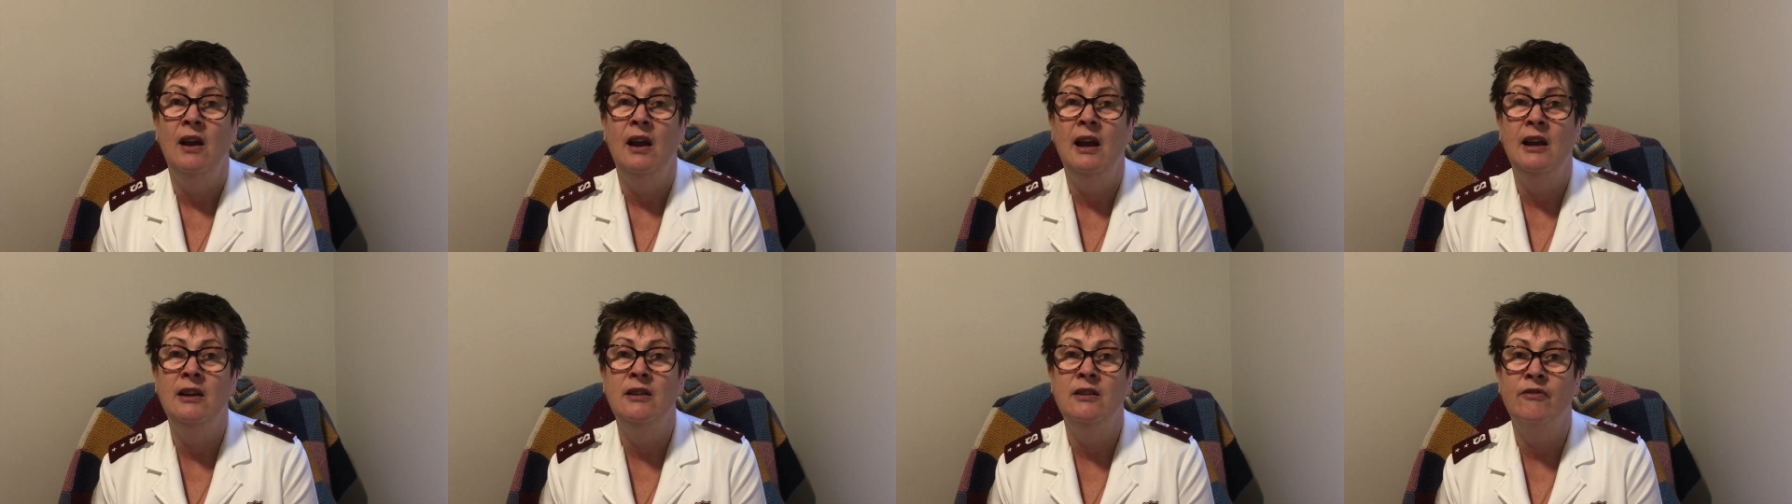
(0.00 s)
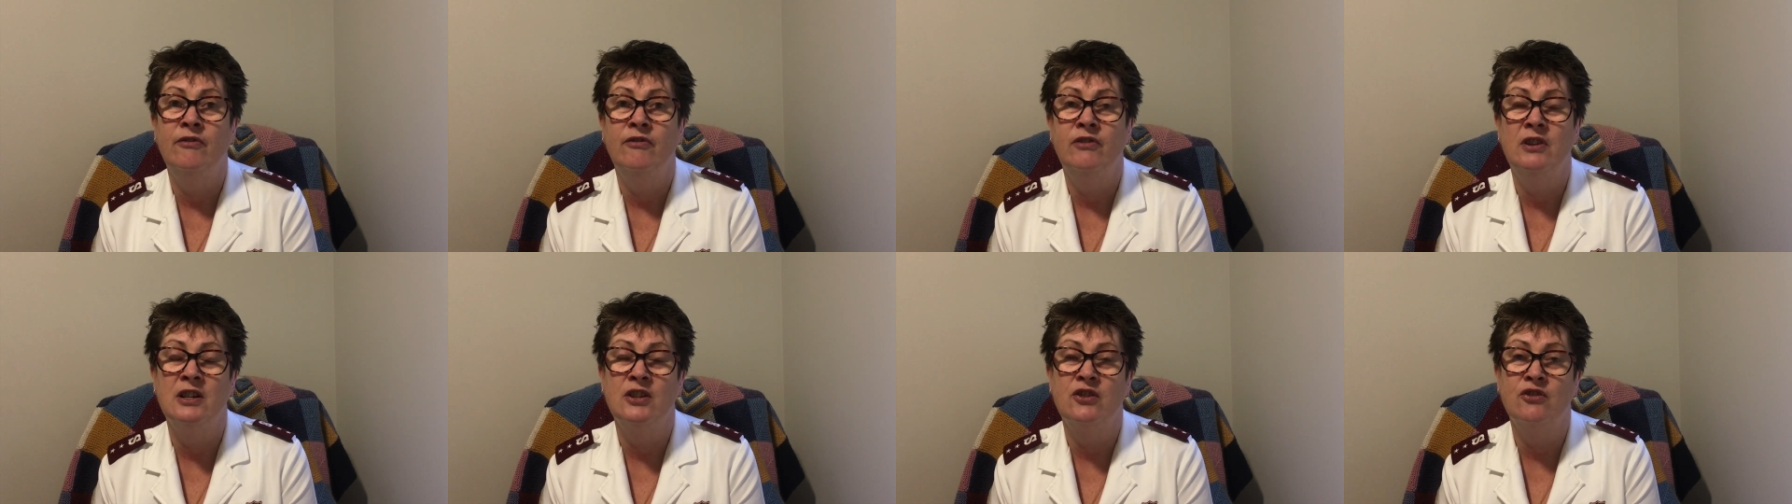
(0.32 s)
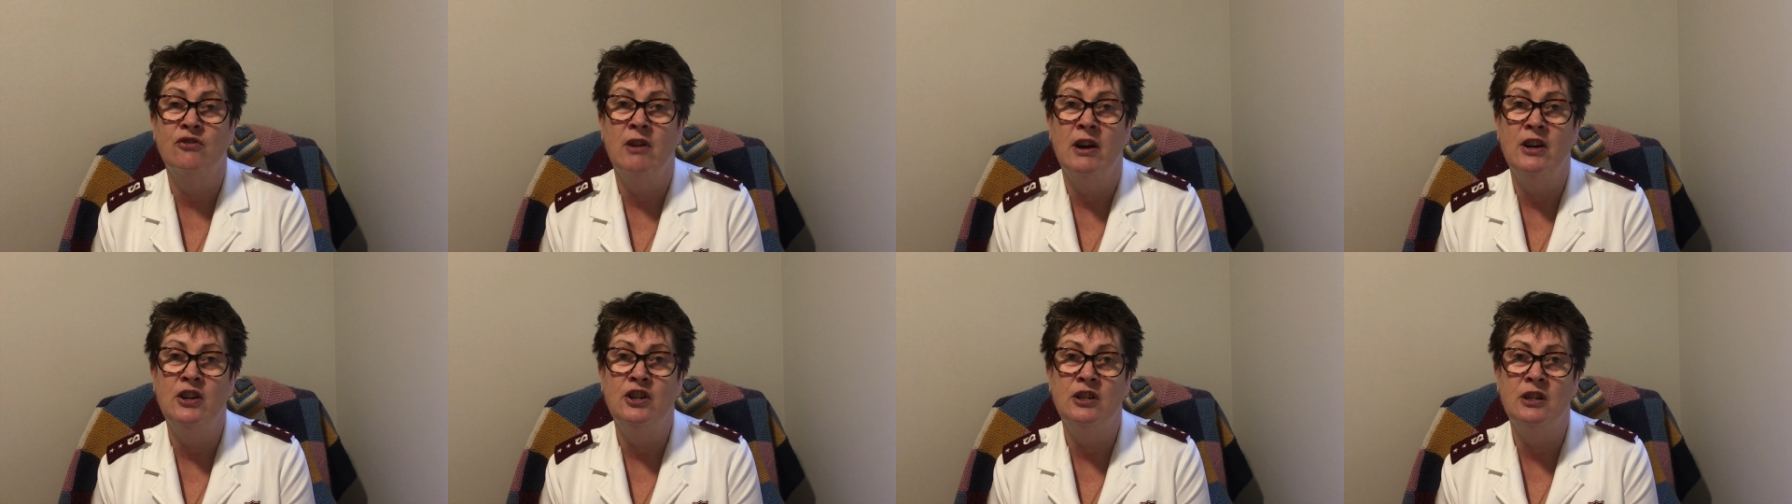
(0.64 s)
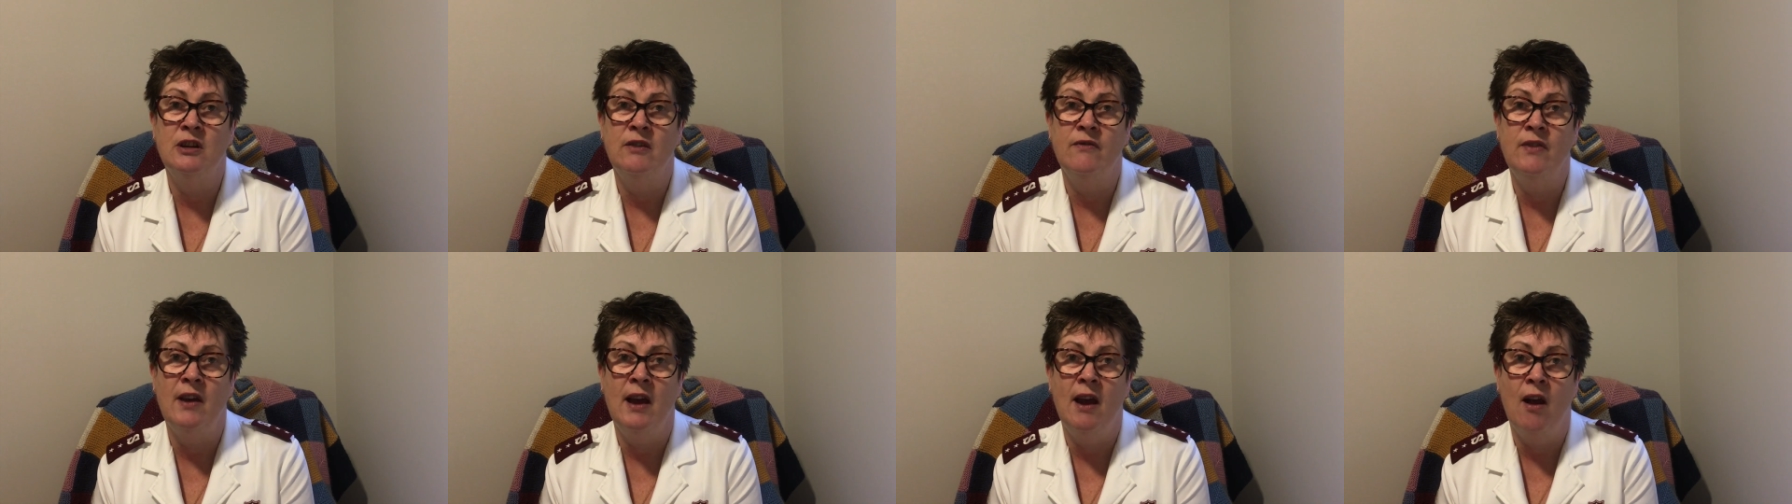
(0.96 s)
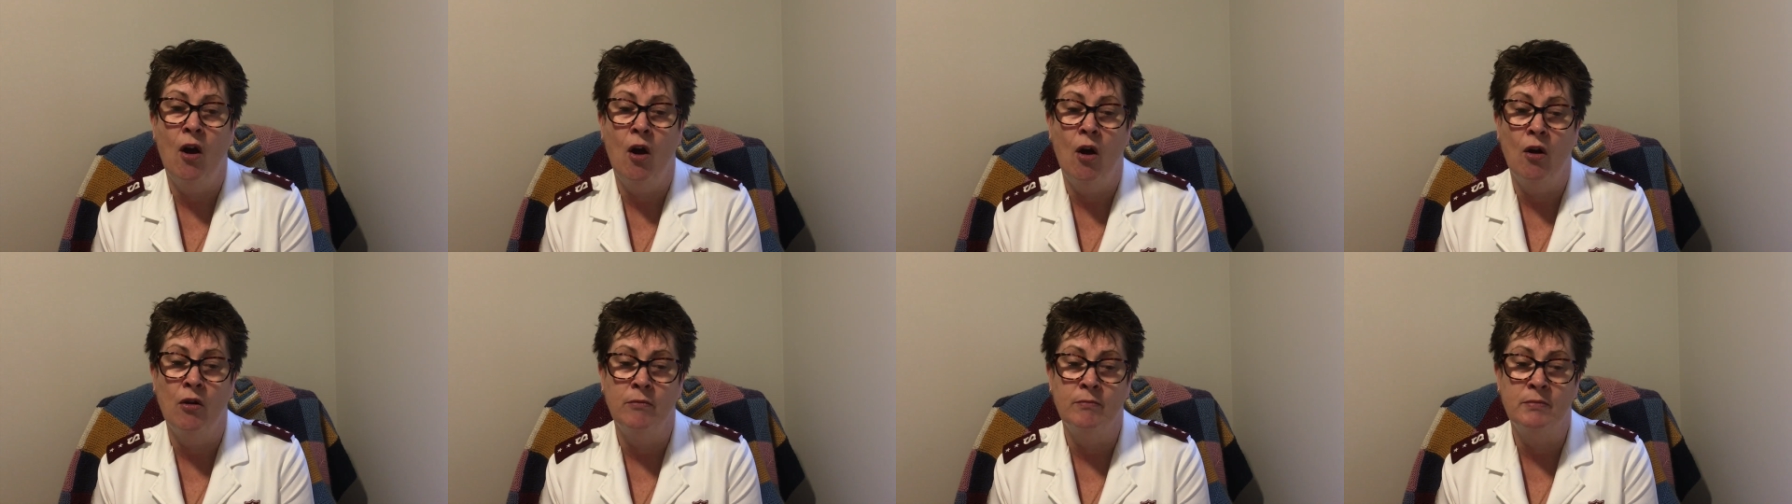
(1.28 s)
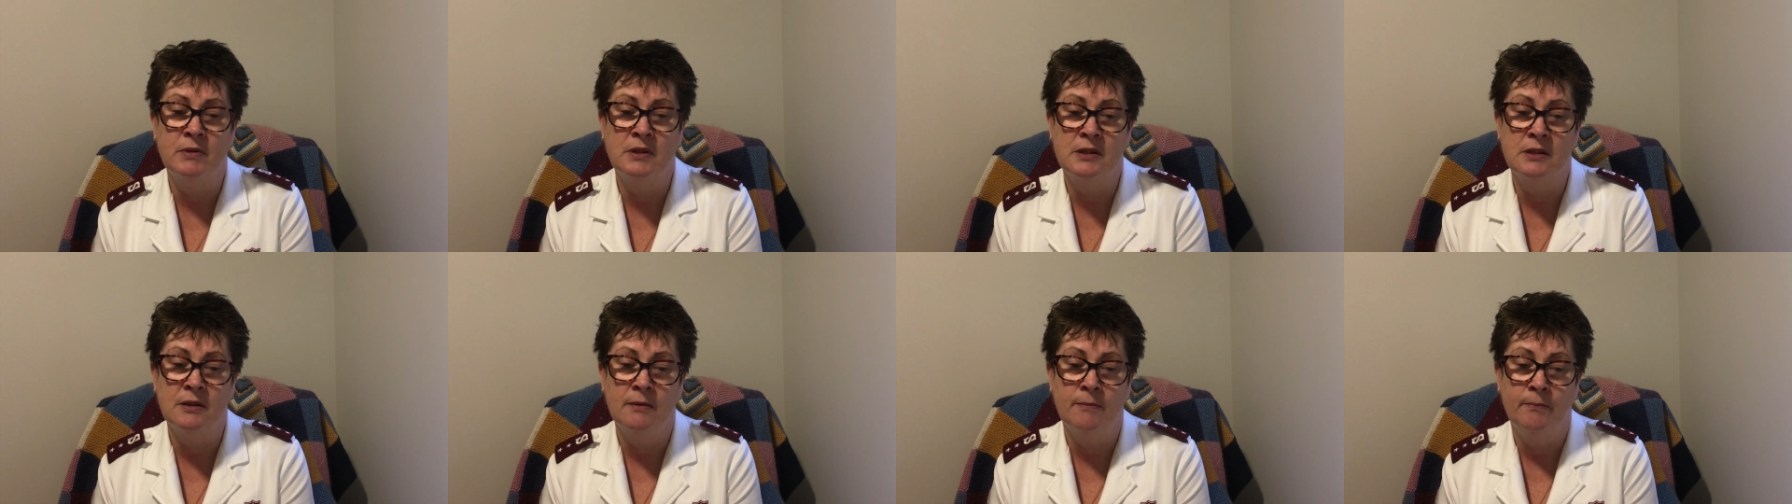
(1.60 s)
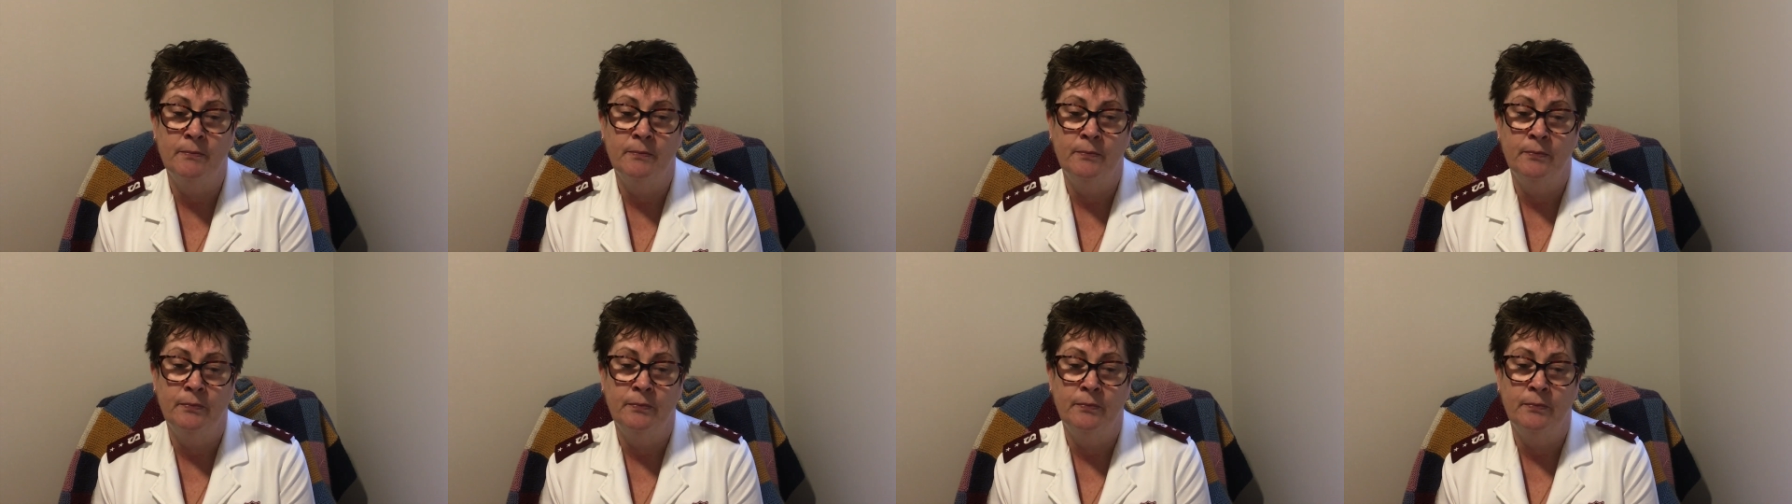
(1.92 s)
and the frustration of their hopes.